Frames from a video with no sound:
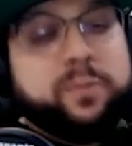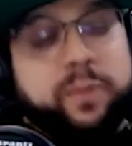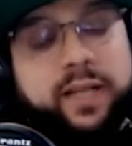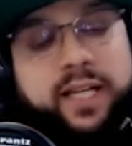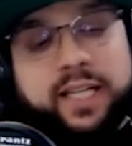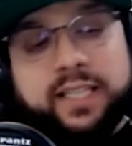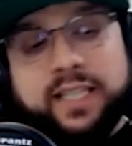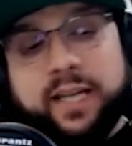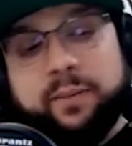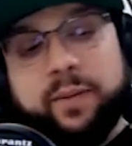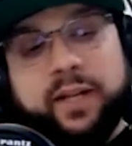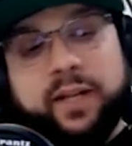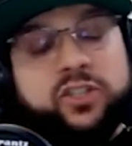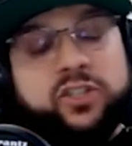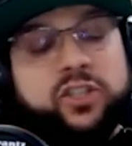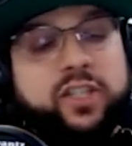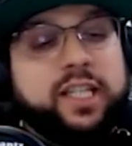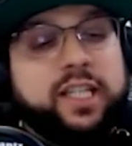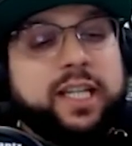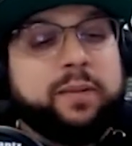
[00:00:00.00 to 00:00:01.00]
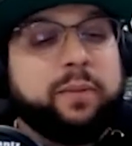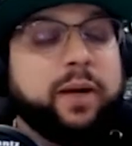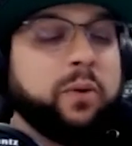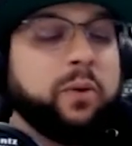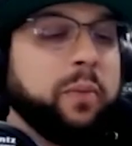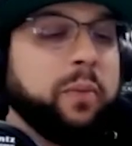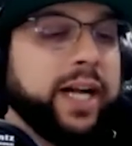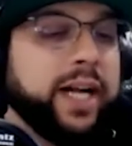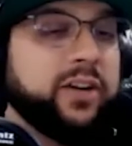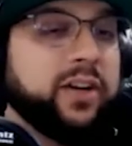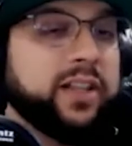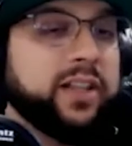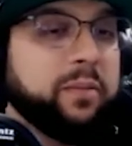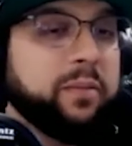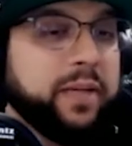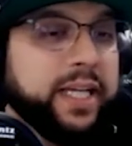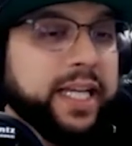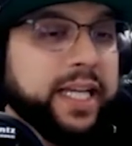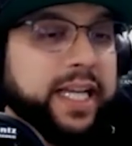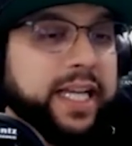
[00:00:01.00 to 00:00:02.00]
Because I mentioned in my reminder at the
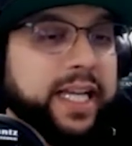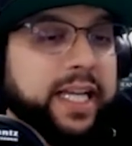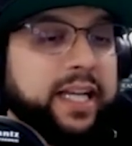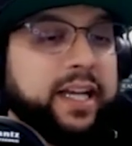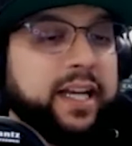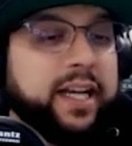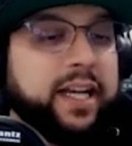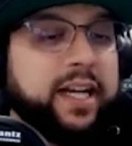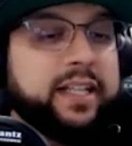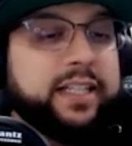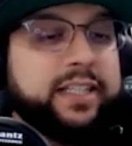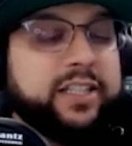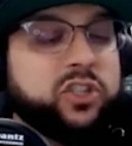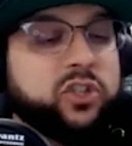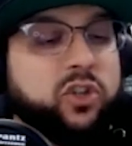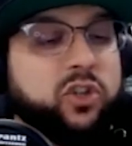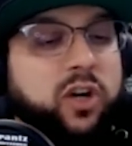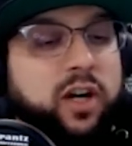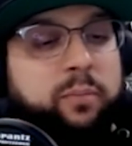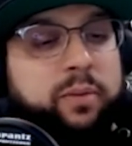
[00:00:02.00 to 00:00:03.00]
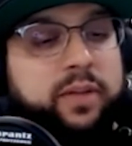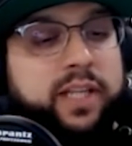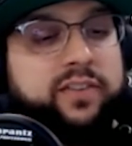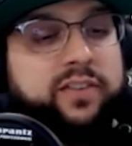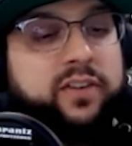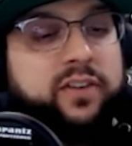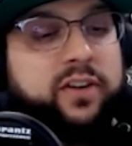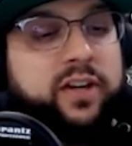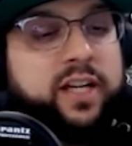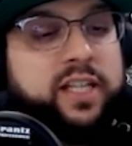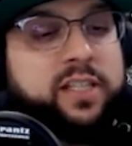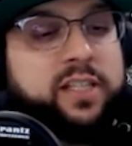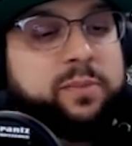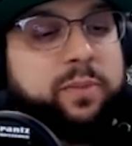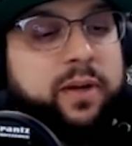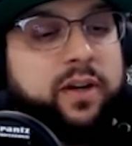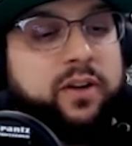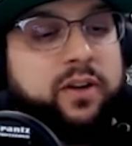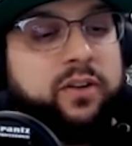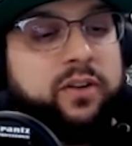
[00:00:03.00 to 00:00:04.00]
beginning that the strong believer is
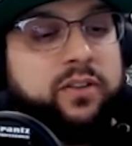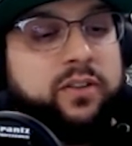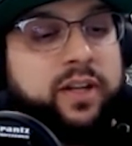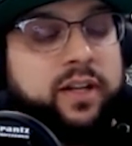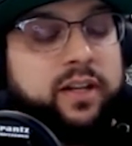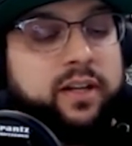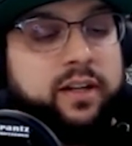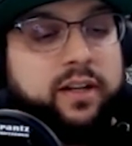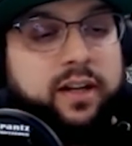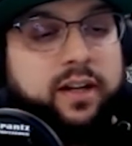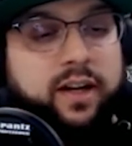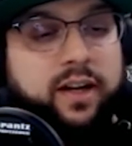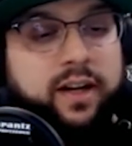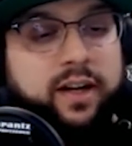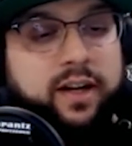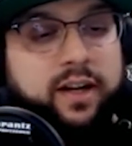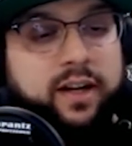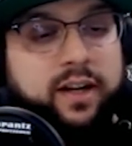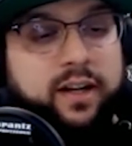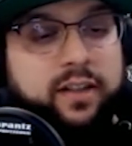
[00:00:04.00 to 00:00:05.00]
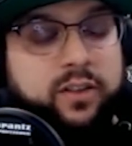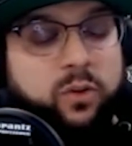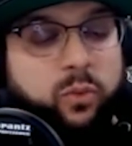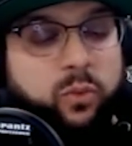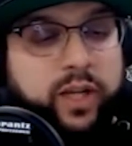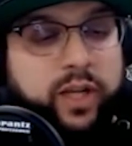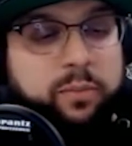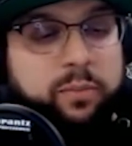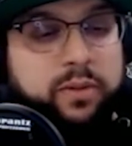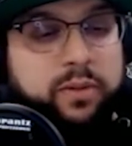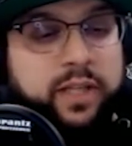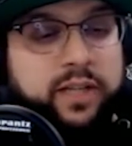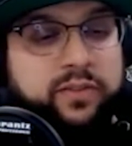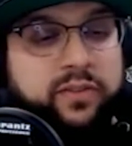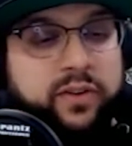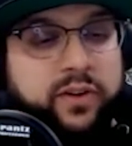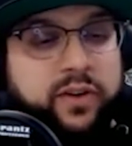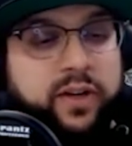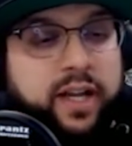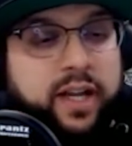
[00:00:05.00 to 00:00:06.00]
better than the weak
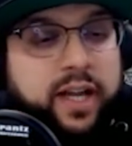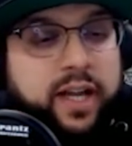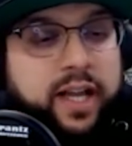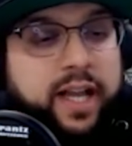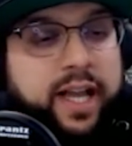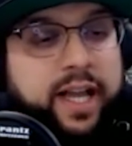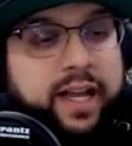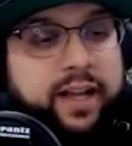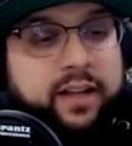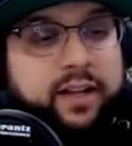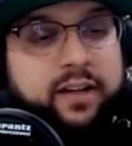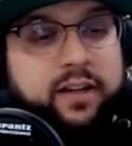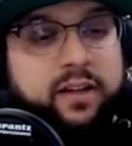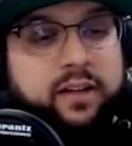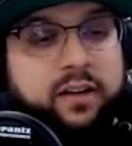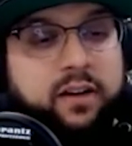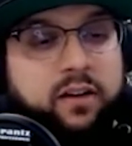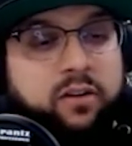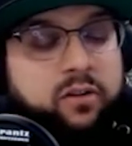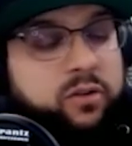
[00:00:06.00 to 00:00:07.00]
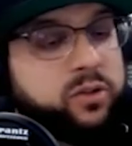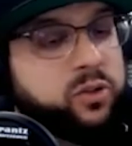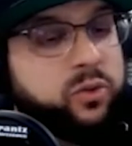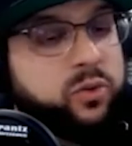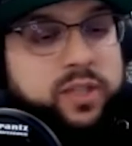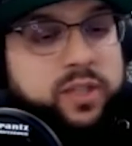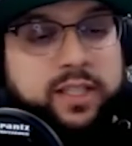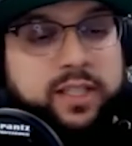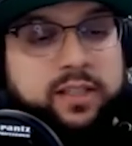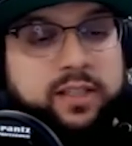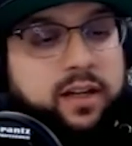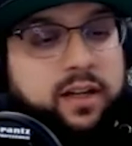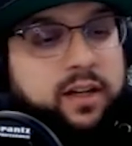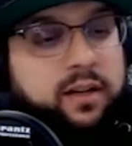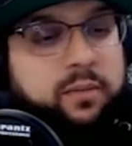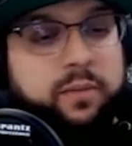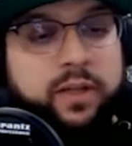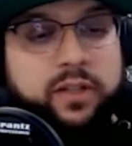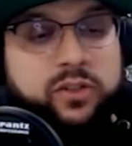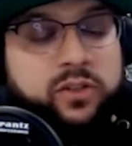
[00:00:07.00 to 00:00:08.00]
believer, and Rasul Sallallahu Alaihi
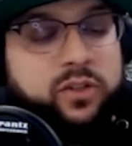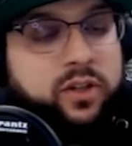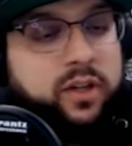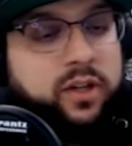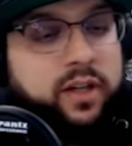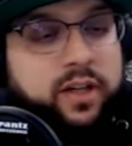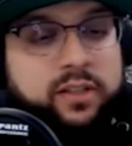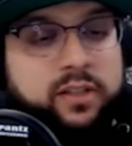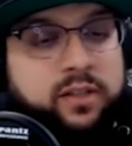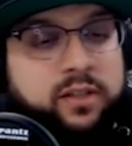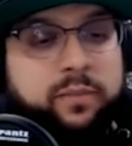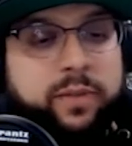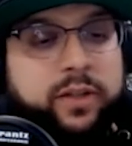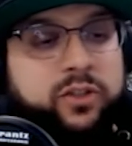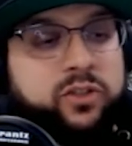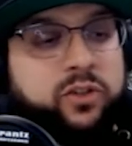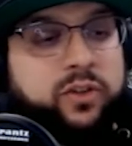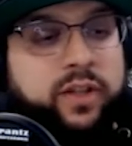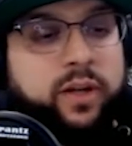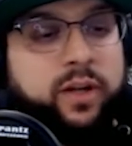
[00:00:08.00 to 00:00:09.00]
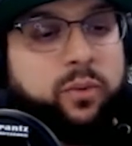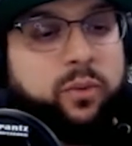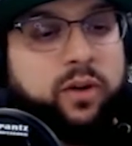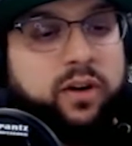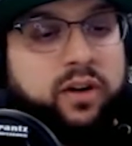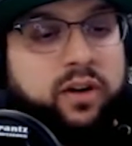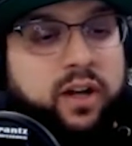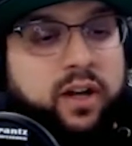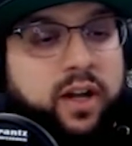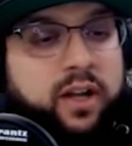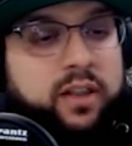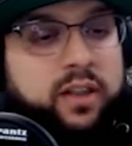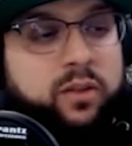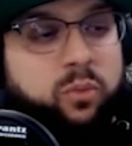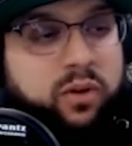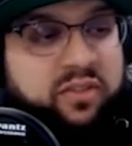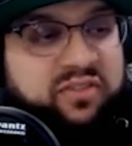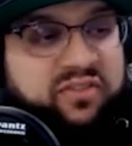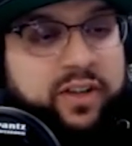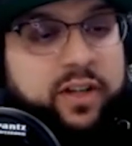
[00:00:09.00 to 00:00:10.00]
Wasallam, his sunnah is to make sure that
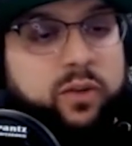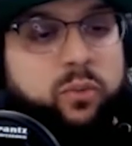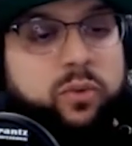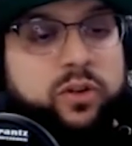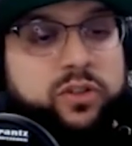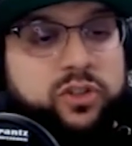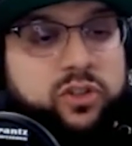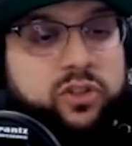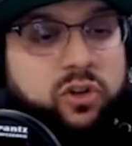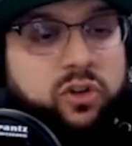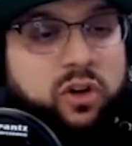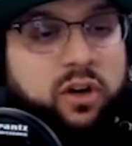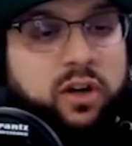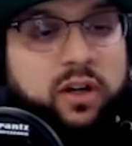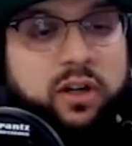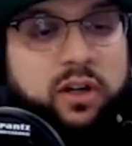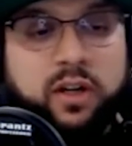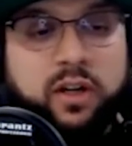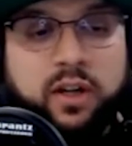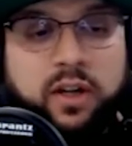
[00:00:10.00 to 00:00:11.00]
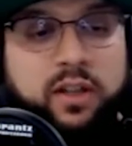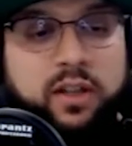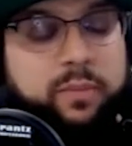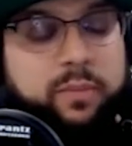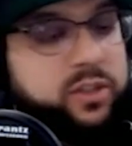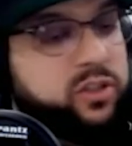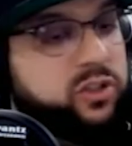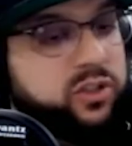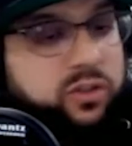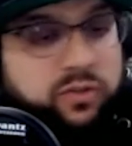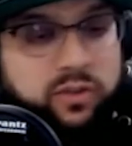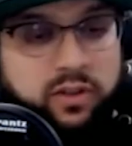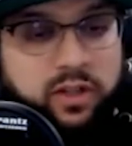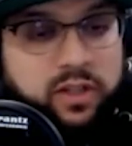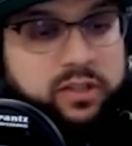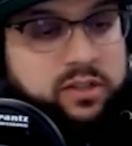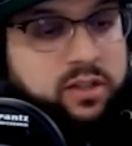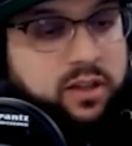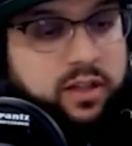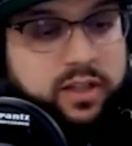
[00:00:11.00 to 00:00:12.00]
we're fit, we're strong. The Messenger of Allah
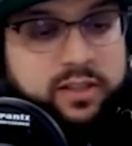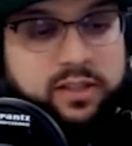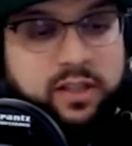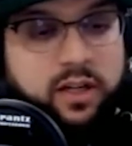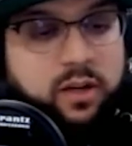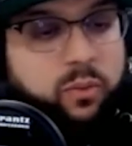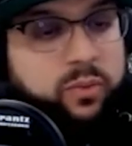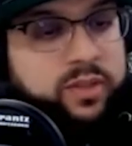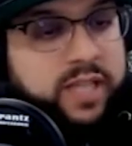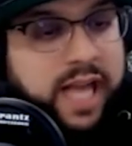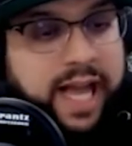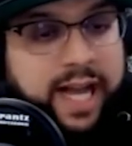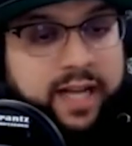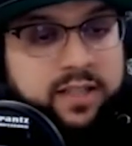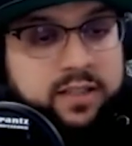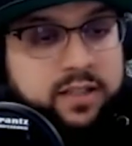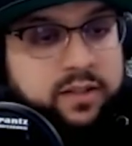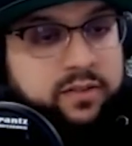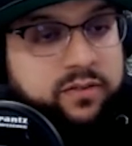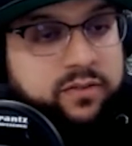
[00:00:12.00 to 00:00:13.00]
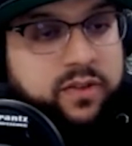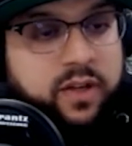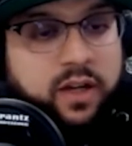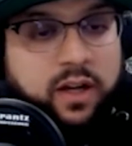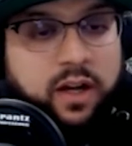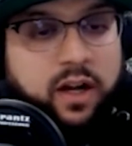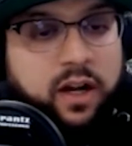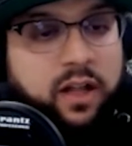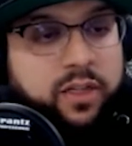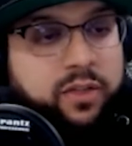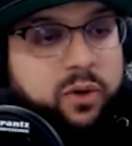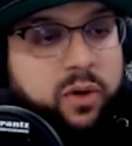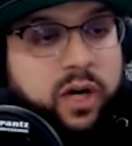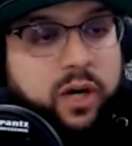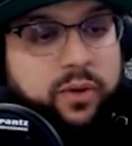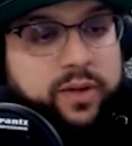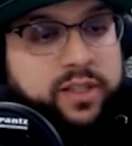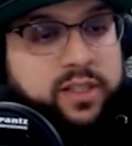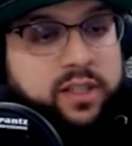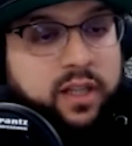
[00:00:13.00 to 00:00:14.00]
Sallallahu Alaihi Wasallam was active
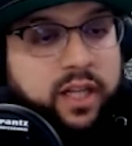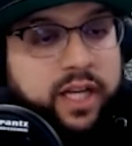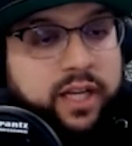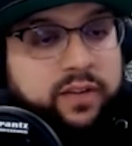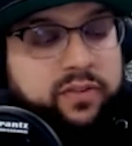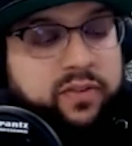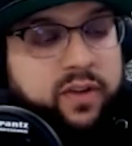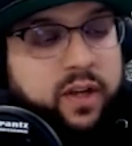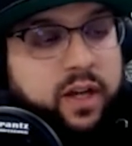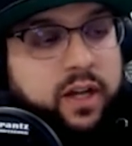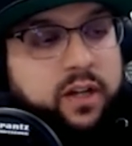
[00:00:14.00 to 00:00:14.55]
throughout his life.